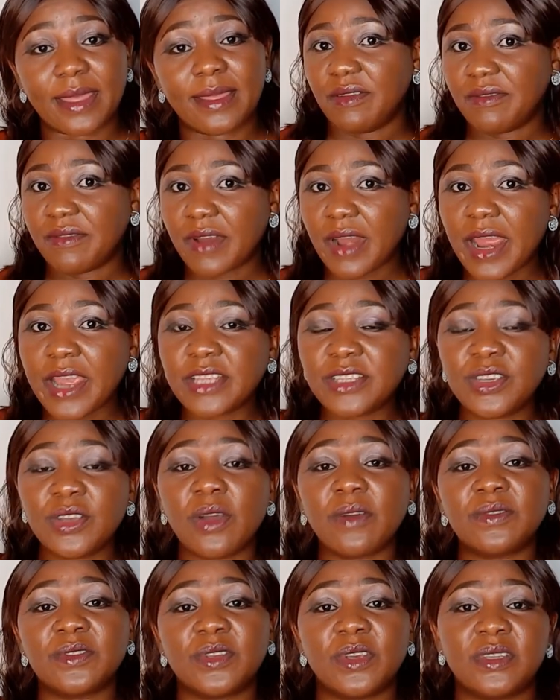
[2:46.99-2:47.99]
Variety
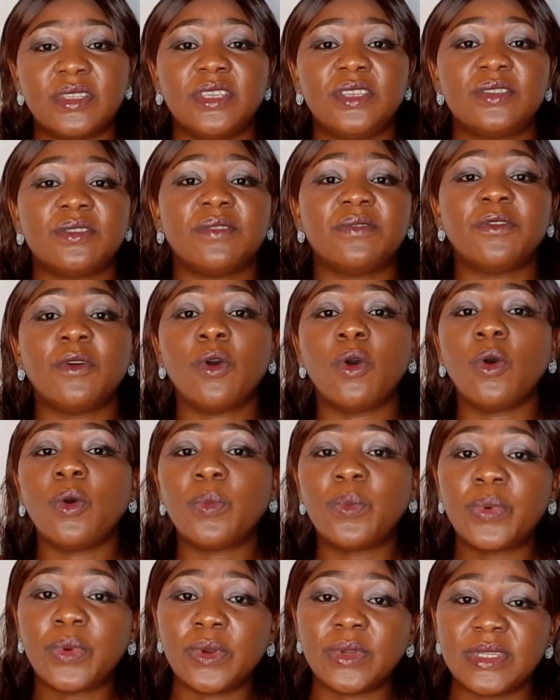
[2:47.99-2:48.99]
of sources of
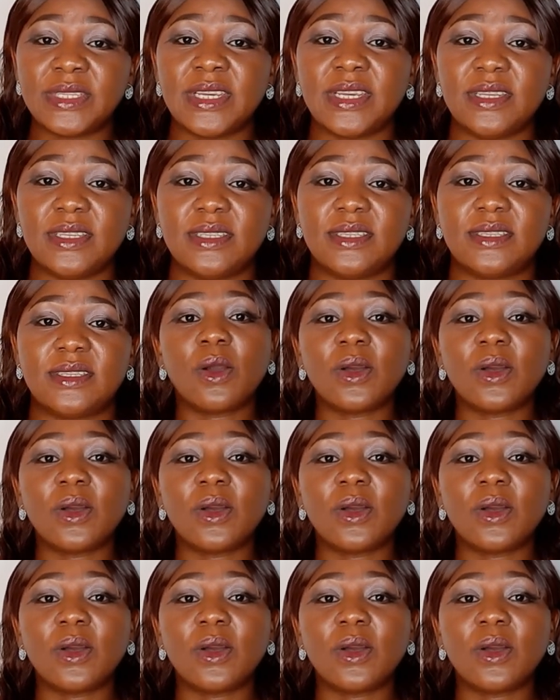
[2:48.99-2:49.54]
whole proteins